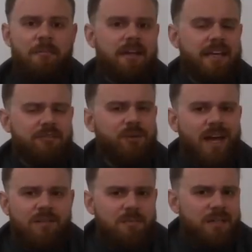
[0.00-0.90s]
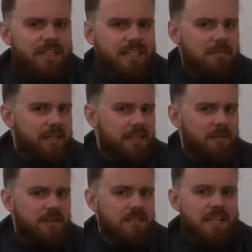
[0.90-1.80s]
If you haven't been getting my
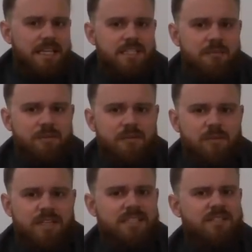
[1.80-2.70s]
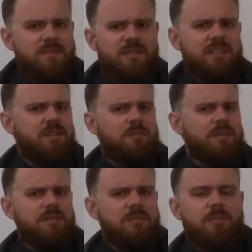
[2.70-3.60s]
emails the last couple of weeks, there's been a little bit
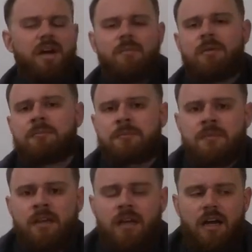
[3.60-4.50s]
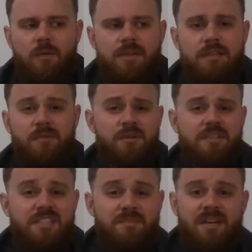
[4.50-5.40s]
of a problem with them going to
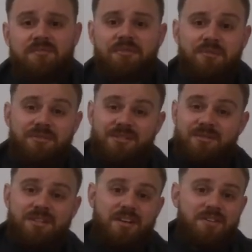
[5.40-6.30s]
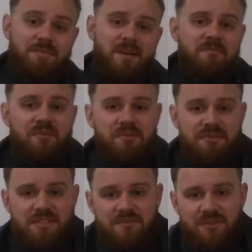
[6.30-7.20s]
spam folders, so check your spam
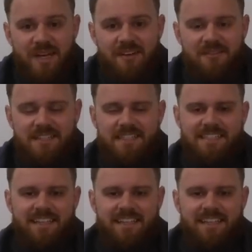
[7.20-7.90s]
folders if you haven't.